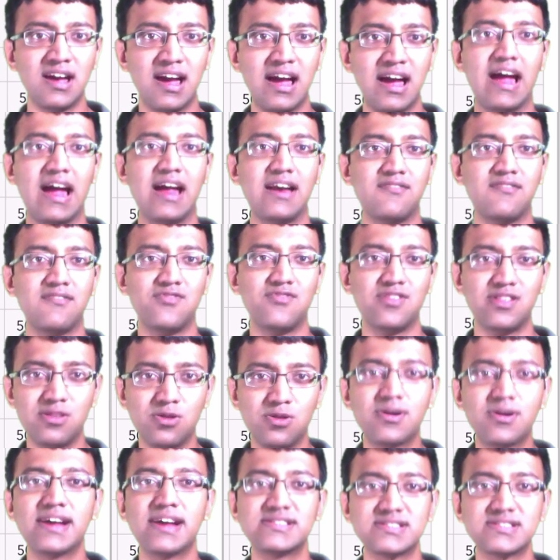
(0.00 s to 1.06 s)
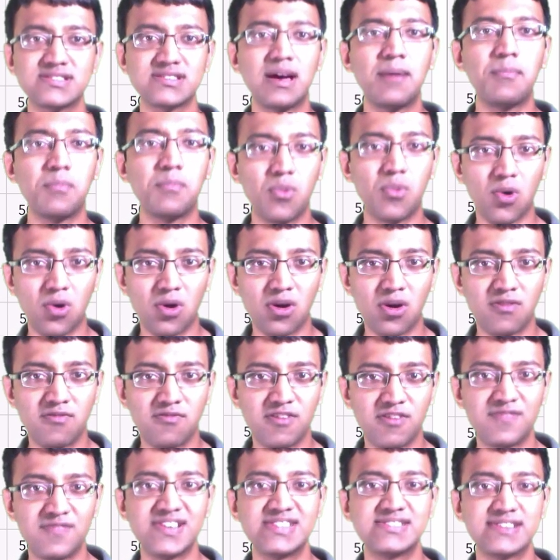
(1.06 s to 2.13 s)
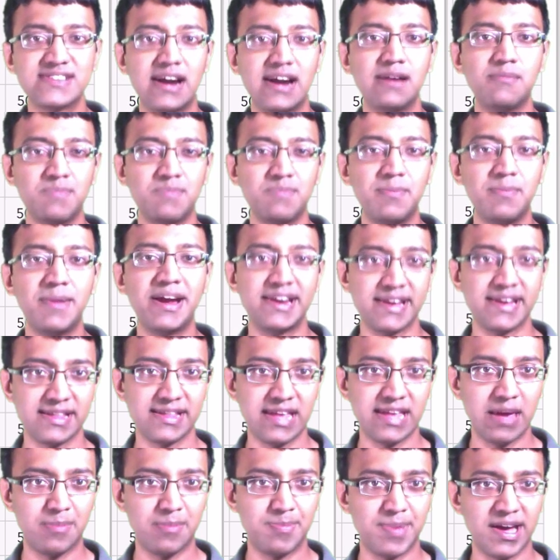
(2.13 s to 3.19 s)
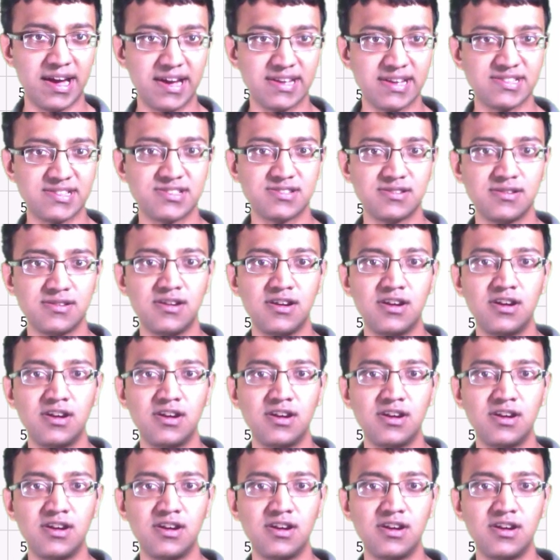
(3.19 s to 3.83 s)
and we'll look at some more when we start implementing the APIs.